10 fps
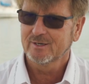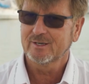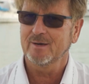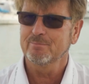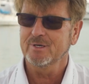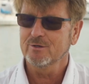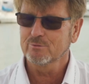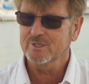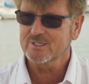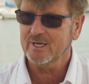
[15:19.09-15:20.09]
can be
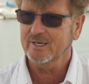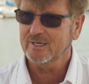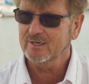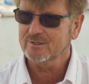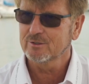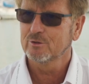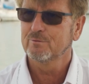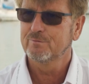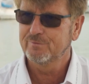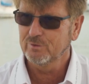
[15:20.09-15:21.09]
recycled
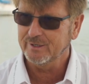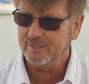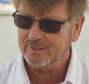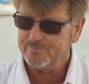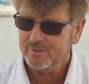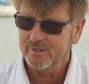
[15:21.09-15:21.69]
fully.